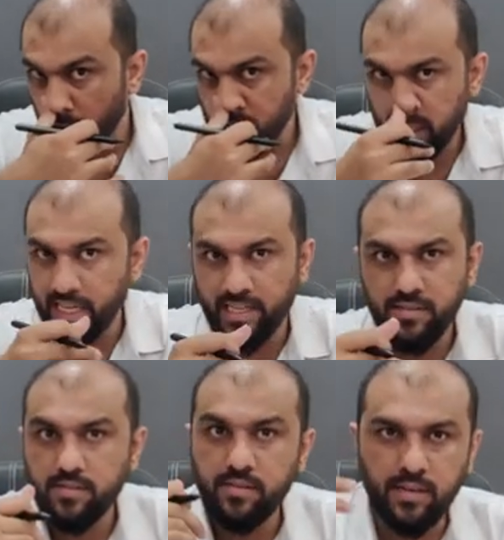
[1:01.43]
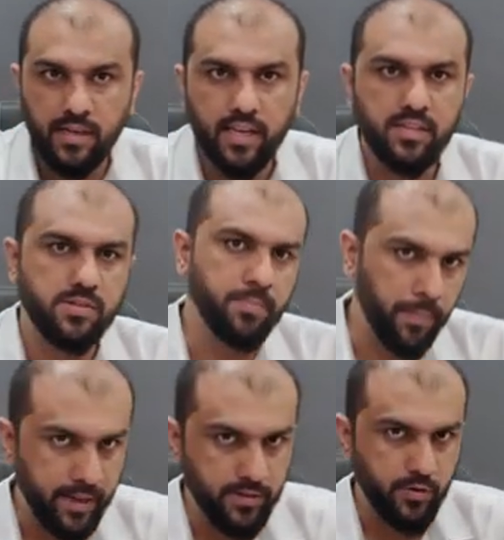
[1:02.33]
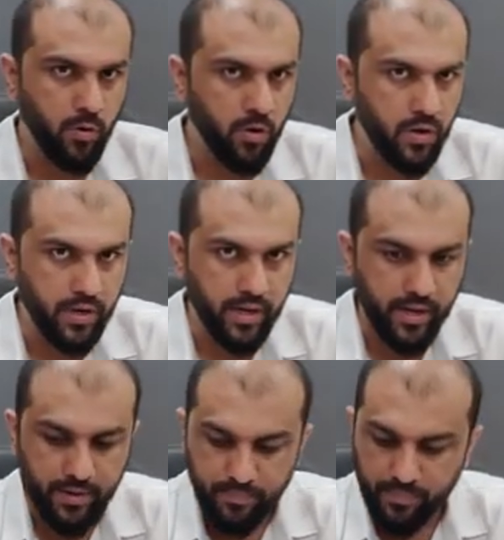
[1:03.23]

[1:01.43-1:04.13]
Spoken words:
cost is the next best alternate.